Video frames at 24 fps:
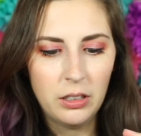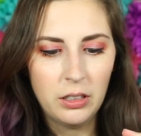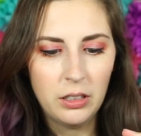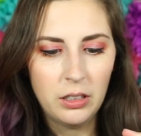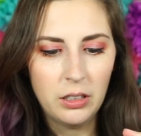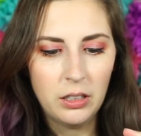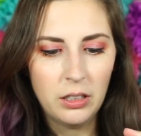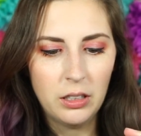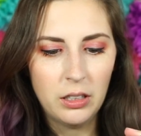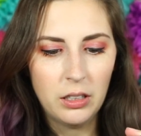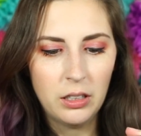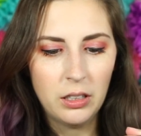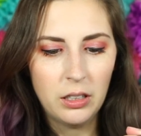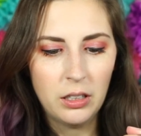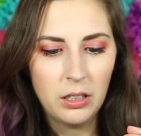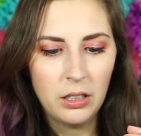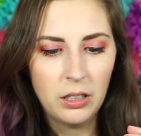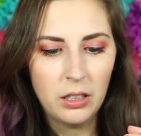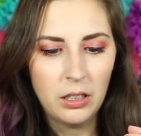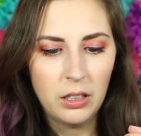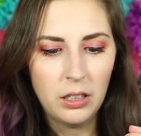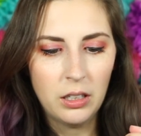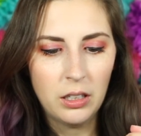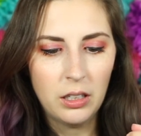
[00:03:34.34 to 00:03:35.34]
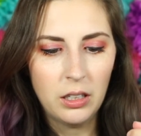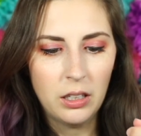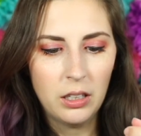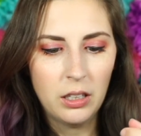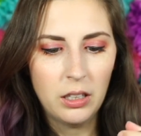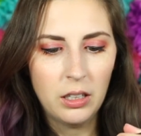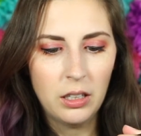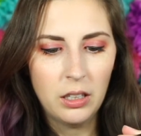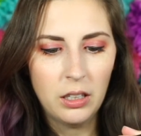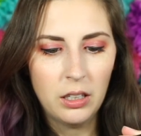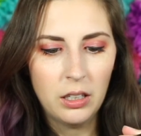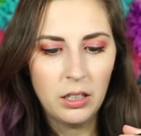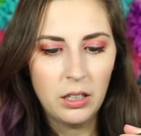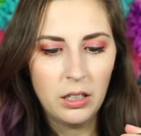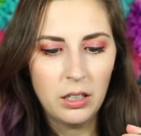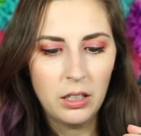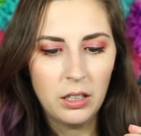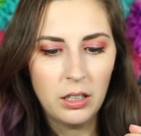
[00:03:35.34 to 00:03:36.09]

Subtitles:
(no one is talking)